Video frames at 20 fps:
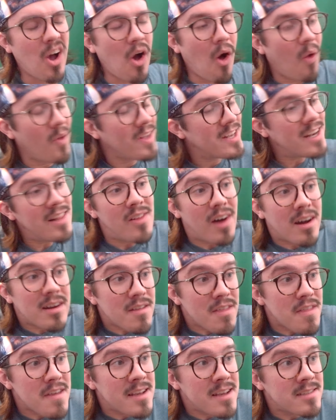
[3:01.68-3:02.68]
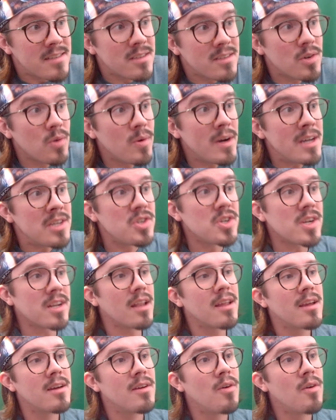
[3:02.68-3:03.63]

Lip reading: calling a lot of things into question.